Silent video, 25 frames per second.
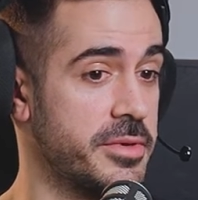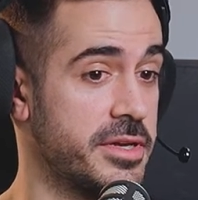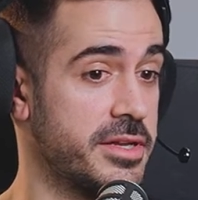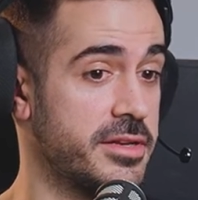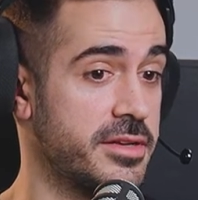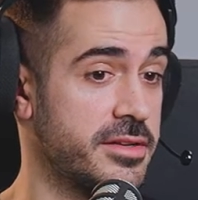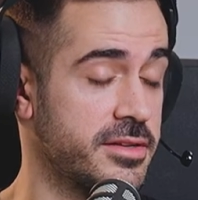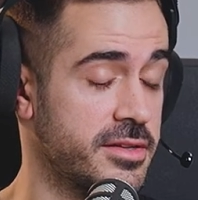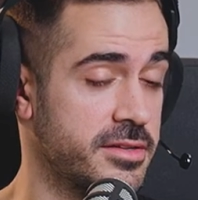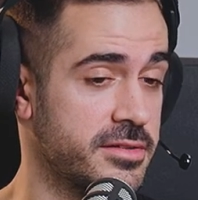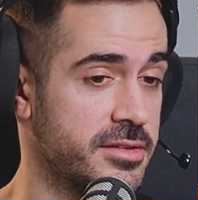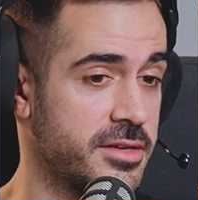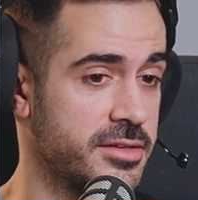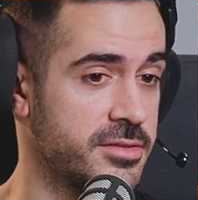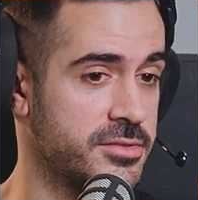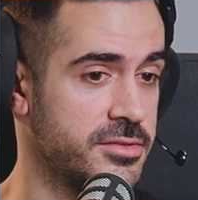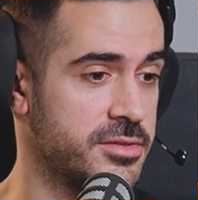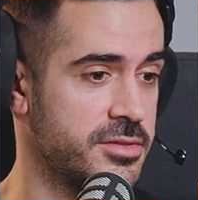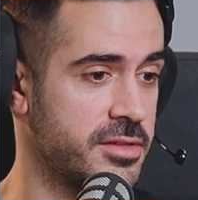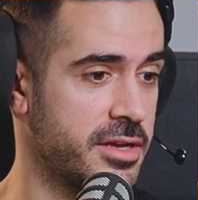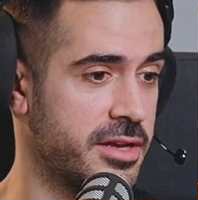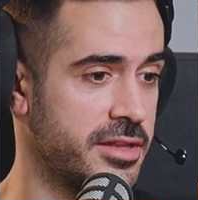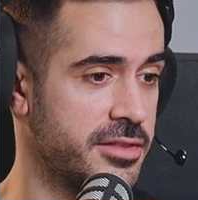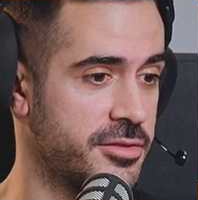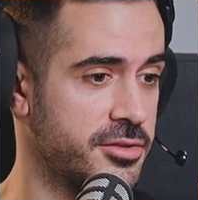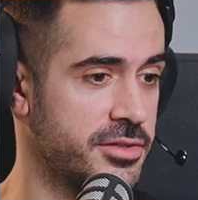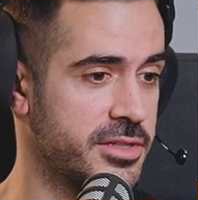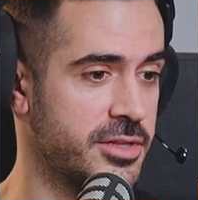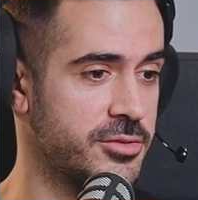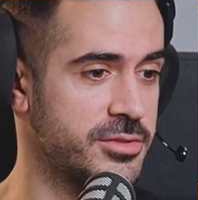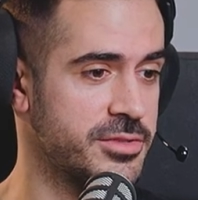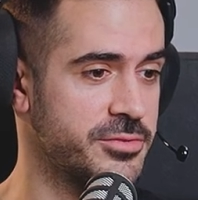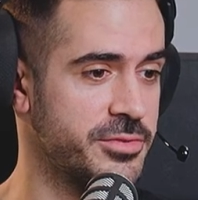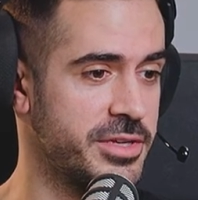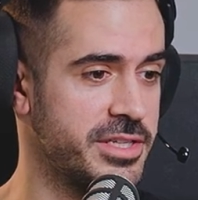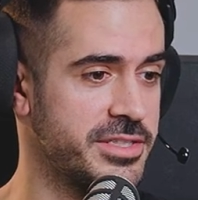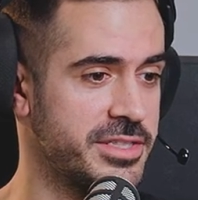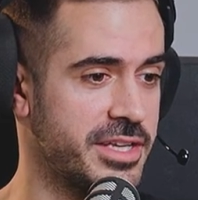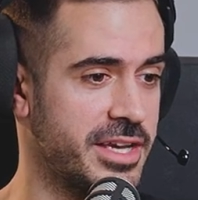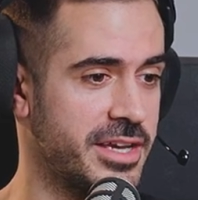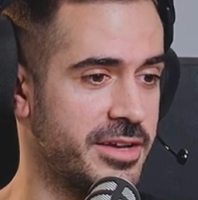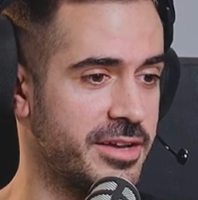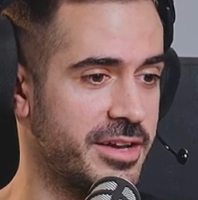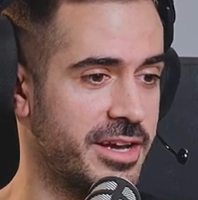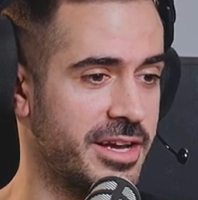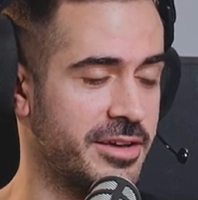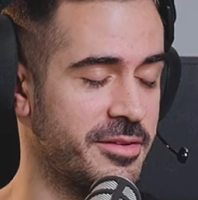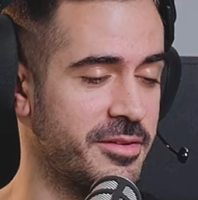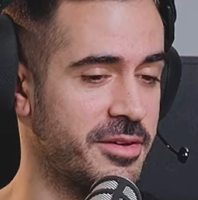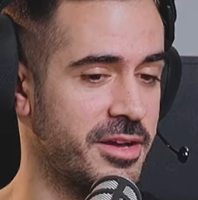And I thought that was crazy.
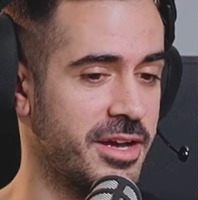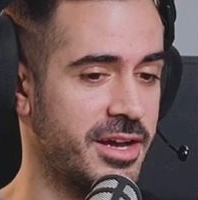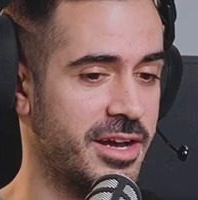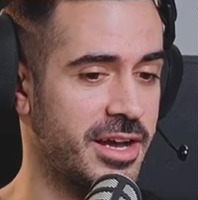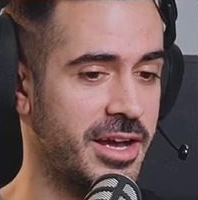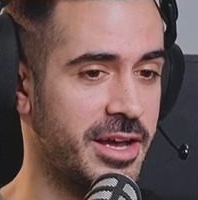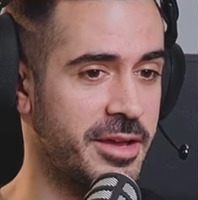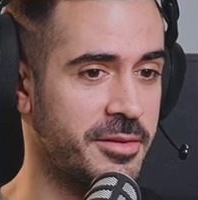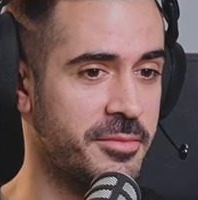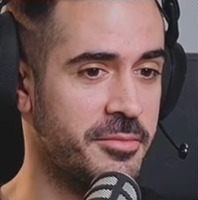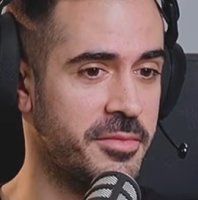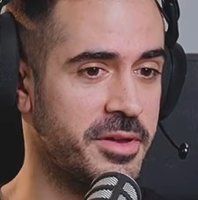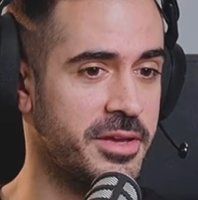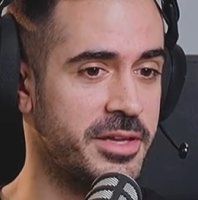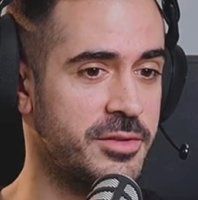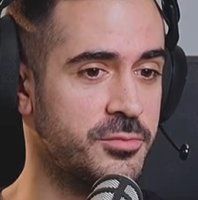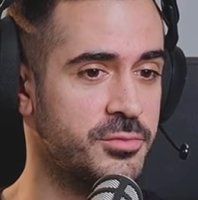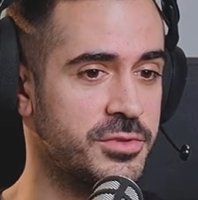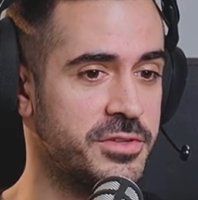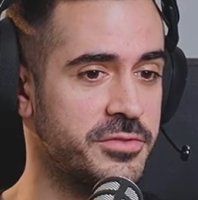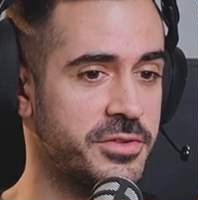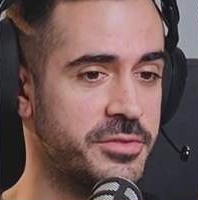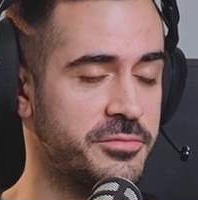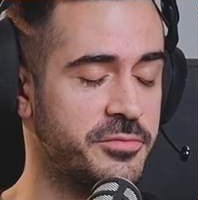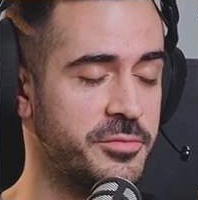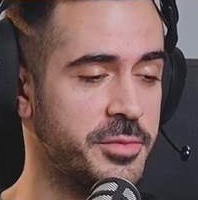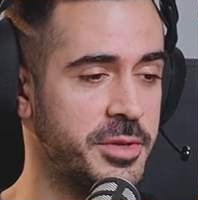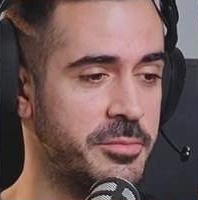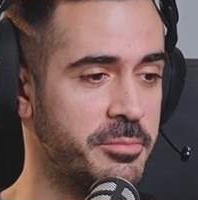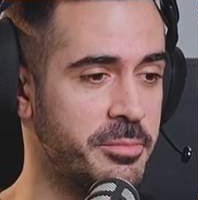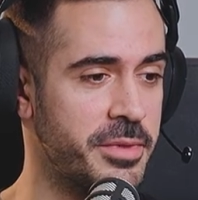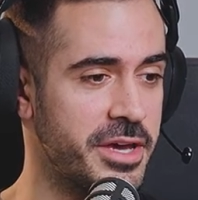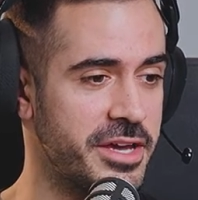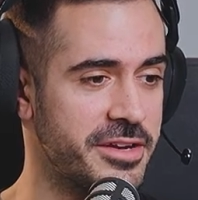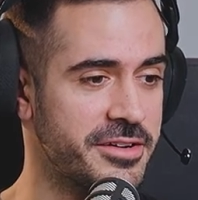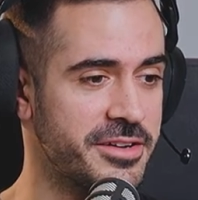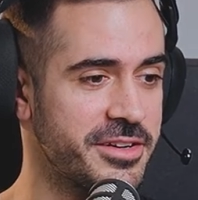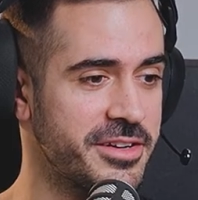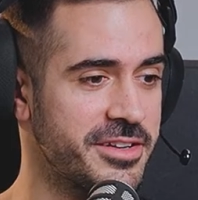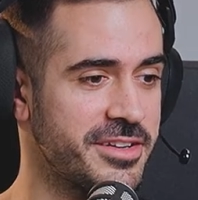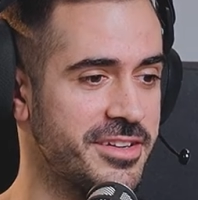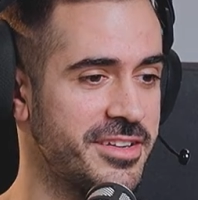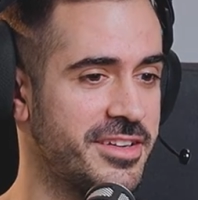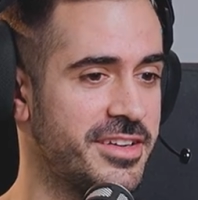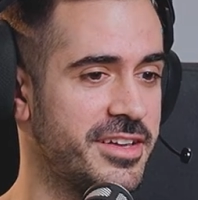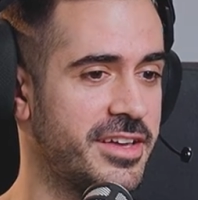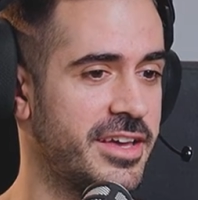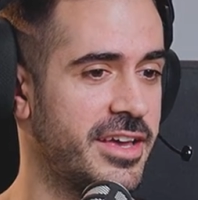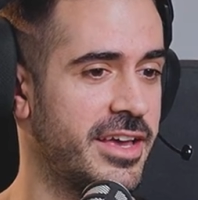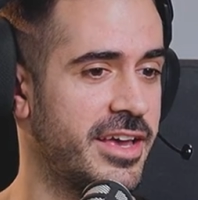It would have been better
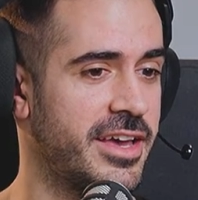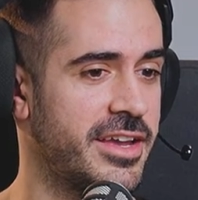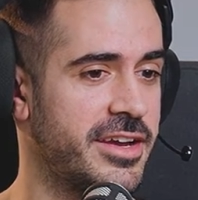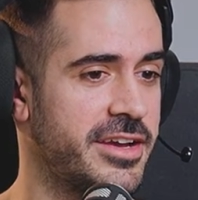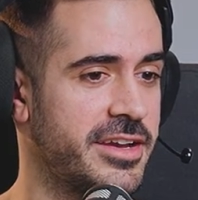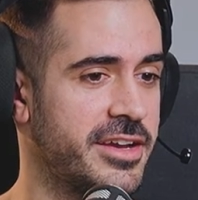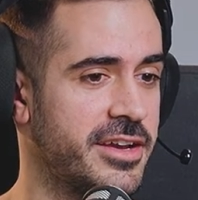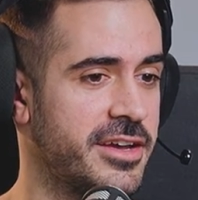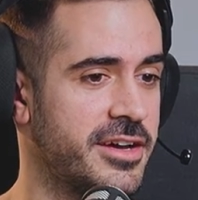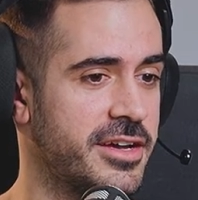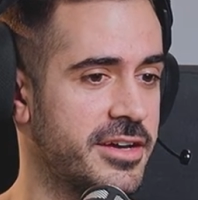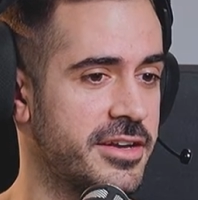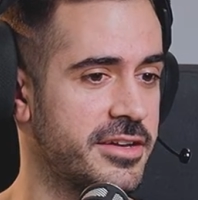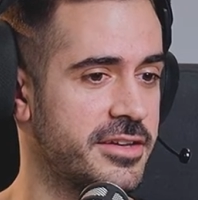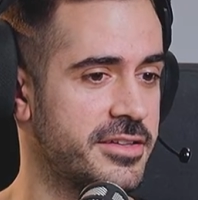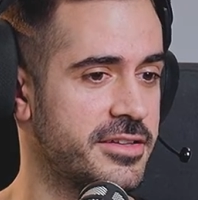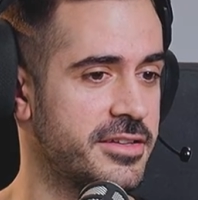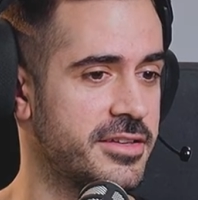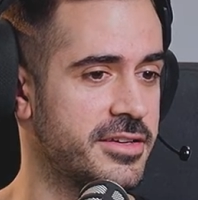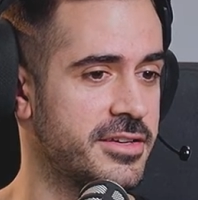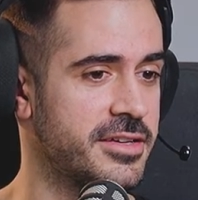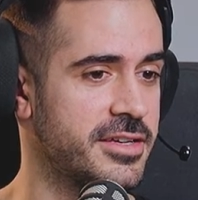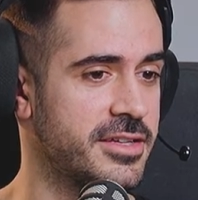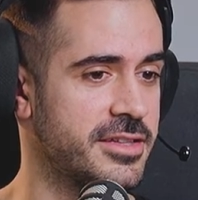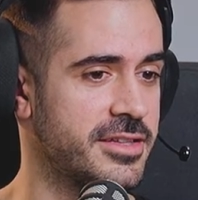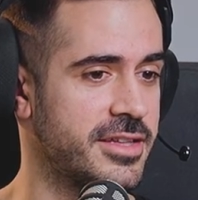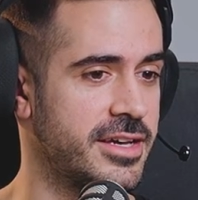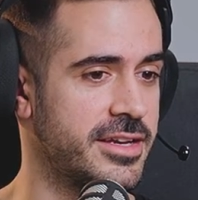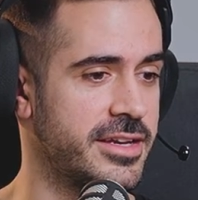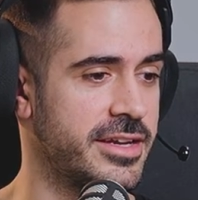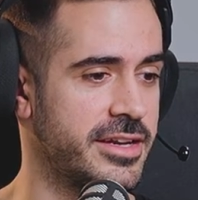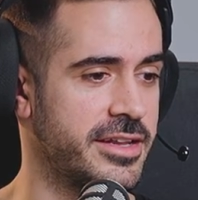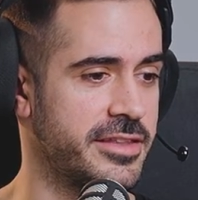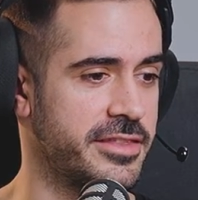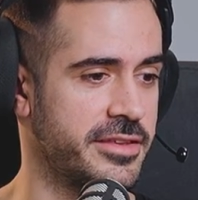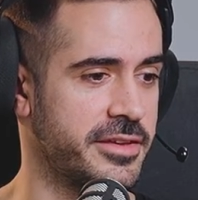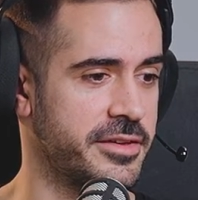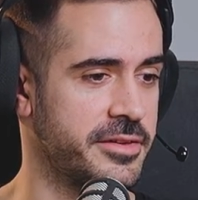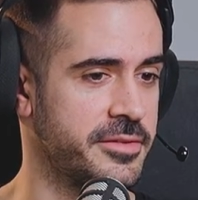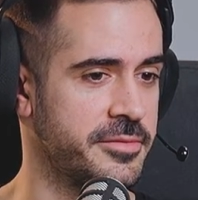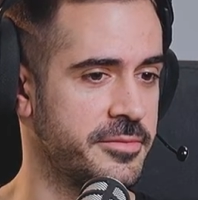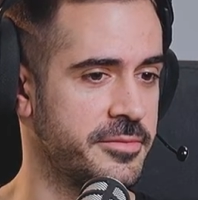had I not done anything.